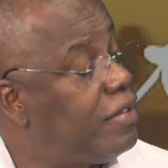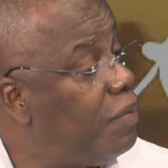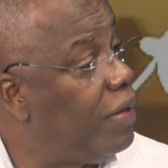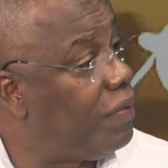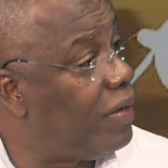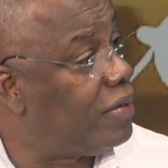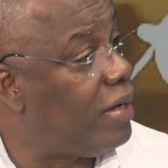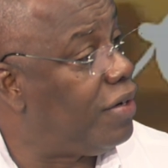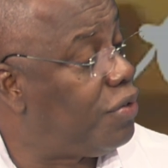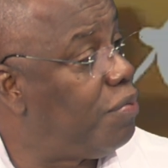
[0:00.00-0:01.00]
some of the things
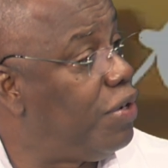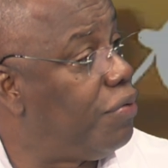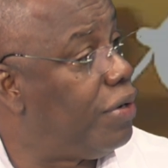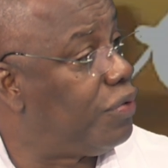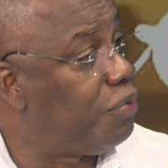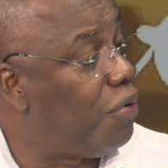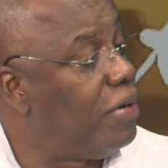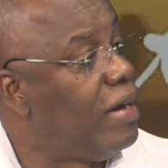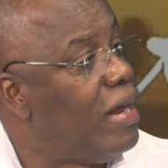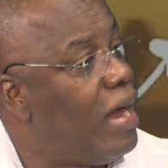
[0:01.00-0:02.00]
that the Tobagonians want.